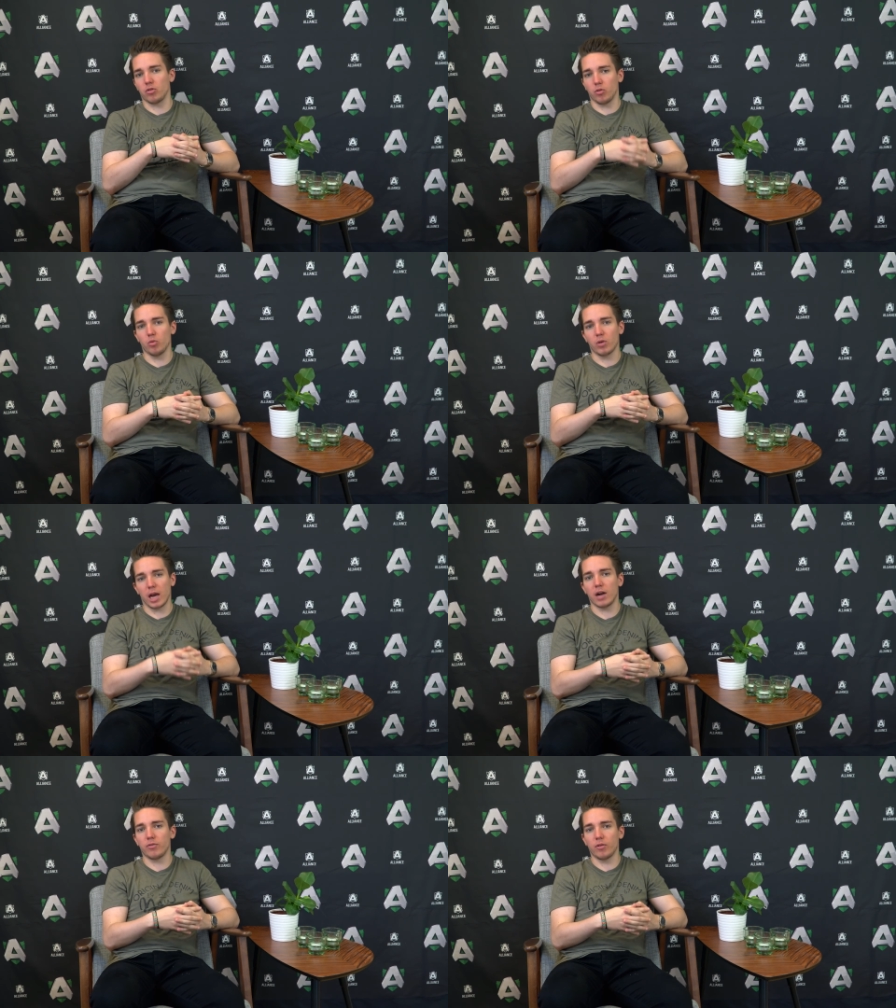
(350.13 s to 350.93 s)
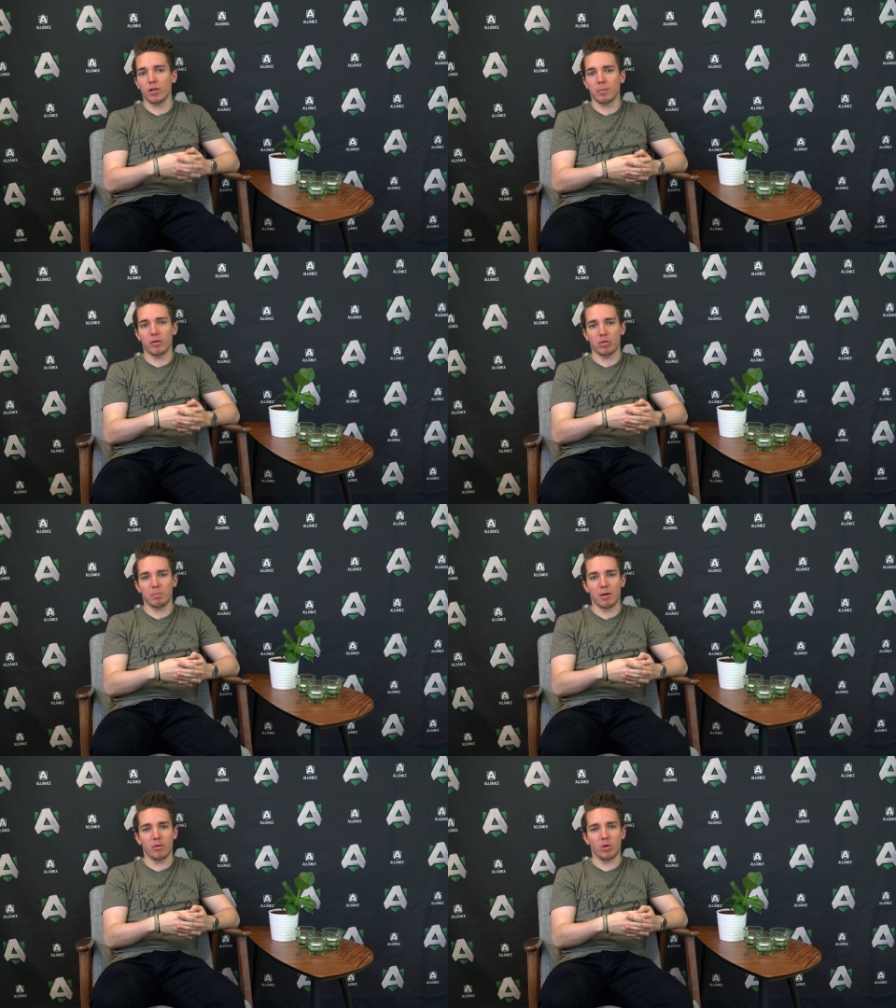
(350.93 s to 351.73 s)
too careful about the
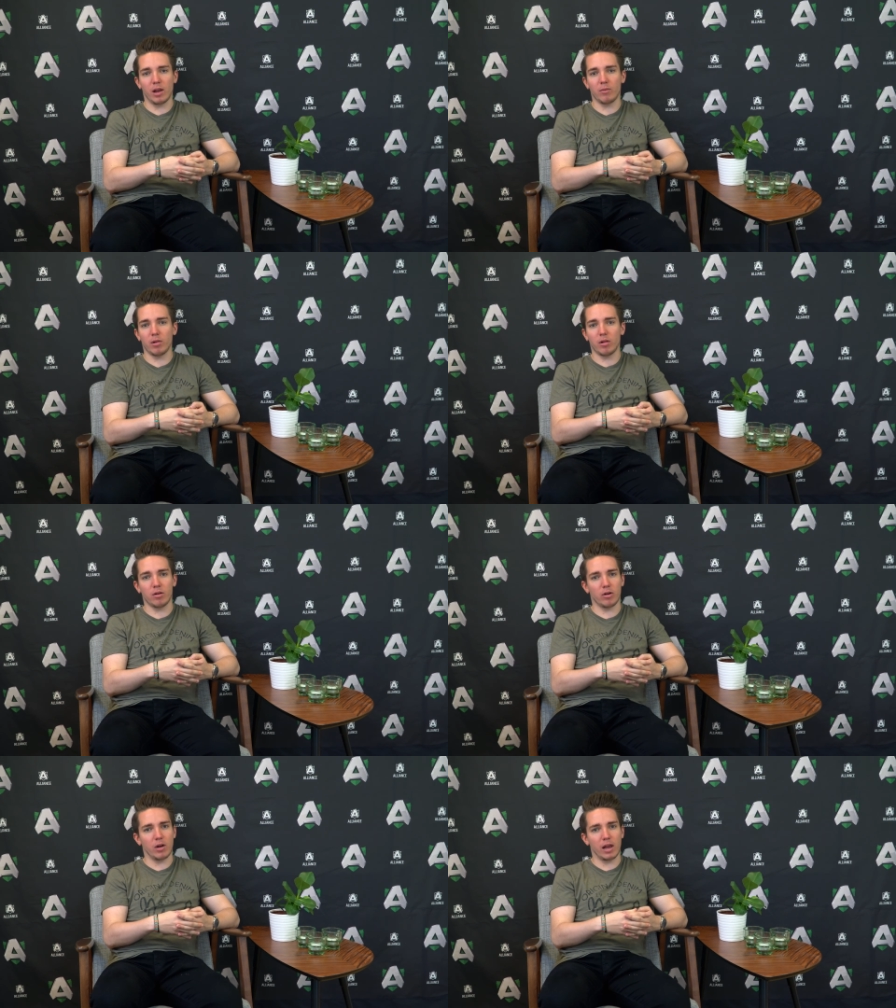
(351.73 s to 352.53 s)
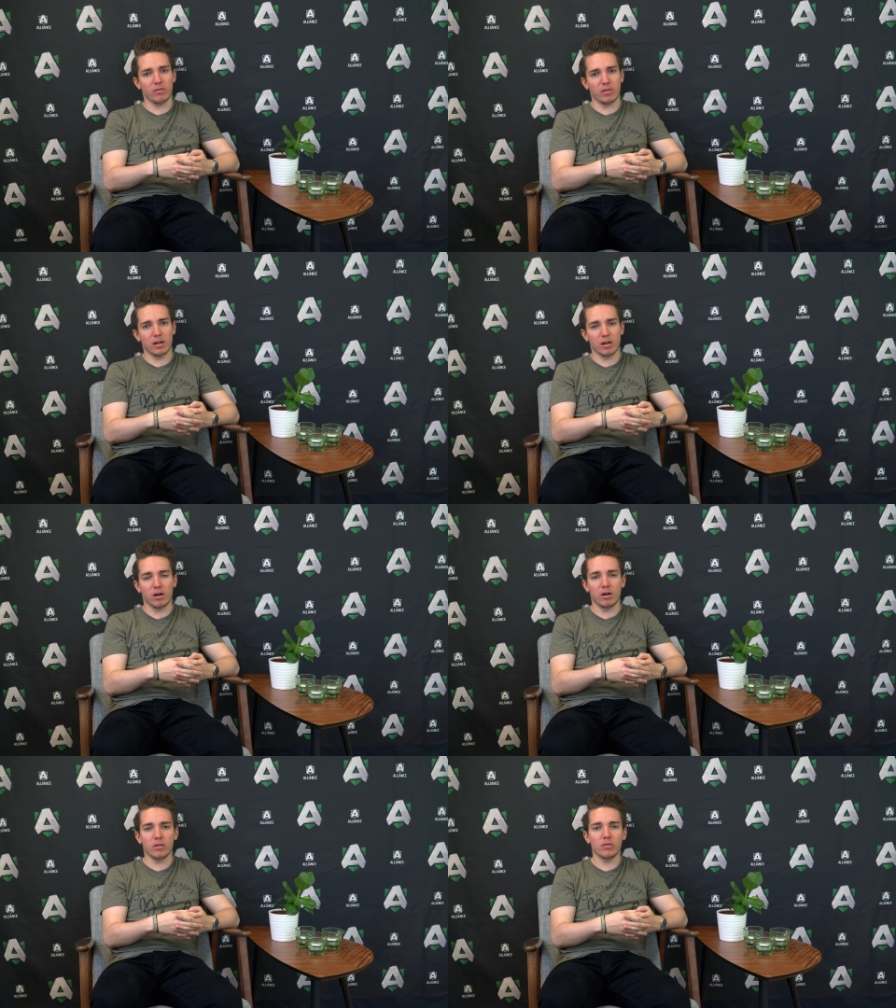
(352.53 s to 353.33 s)
power level on their lifesteal
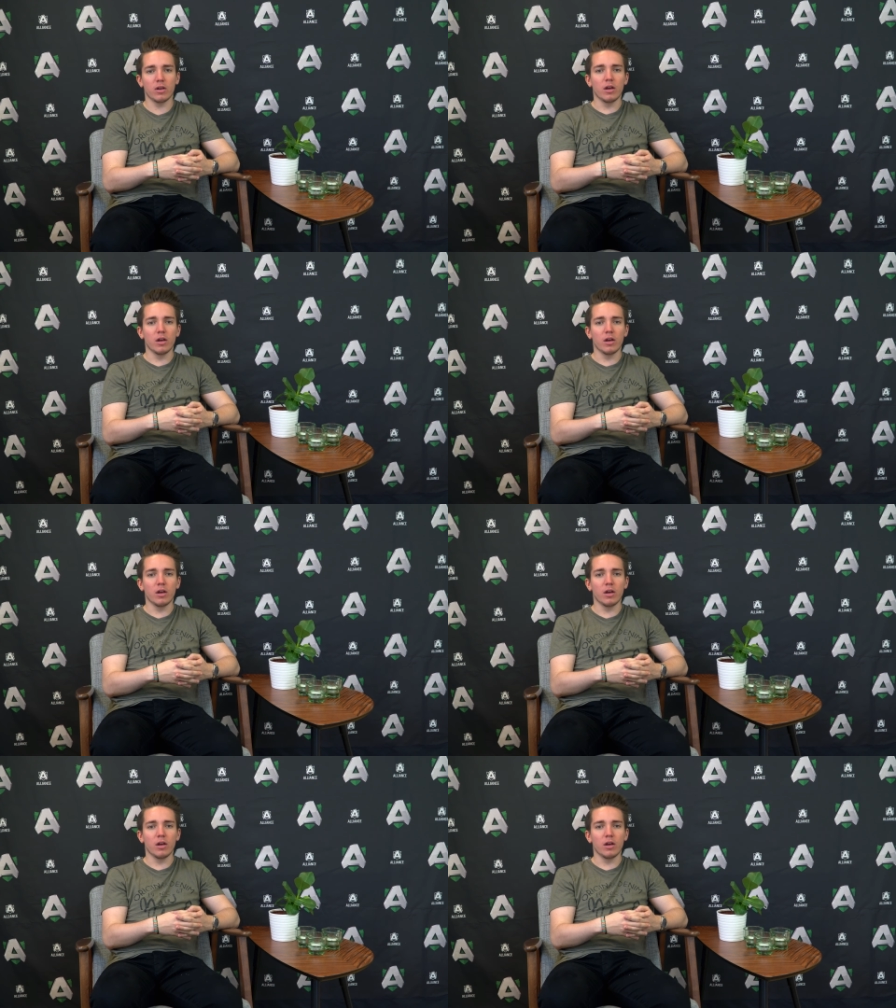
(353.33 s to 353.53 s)
cards.